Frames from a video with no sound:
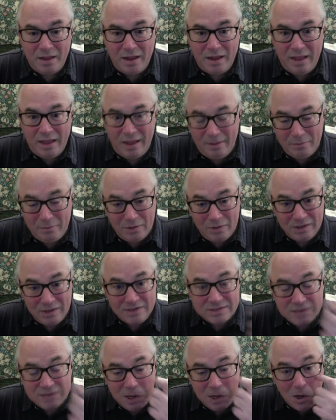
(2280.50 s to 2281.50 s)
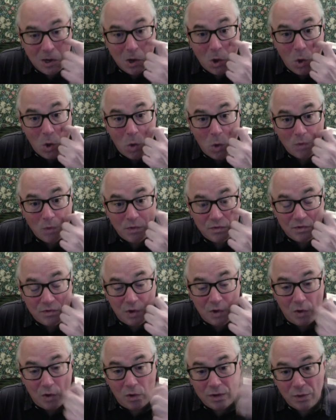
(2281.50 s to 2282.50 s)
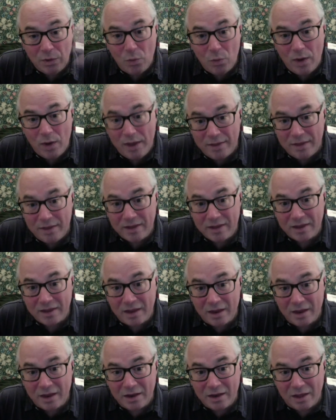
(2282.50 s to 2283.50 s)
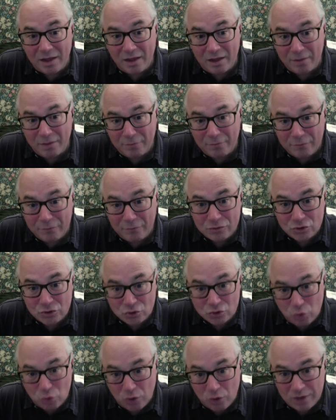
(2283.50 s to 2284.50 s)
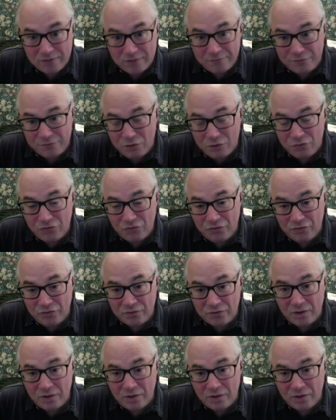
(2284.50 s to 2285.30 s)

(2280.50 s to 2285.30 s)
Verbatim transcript: and leasing the gold is the only way they can uh, short the futures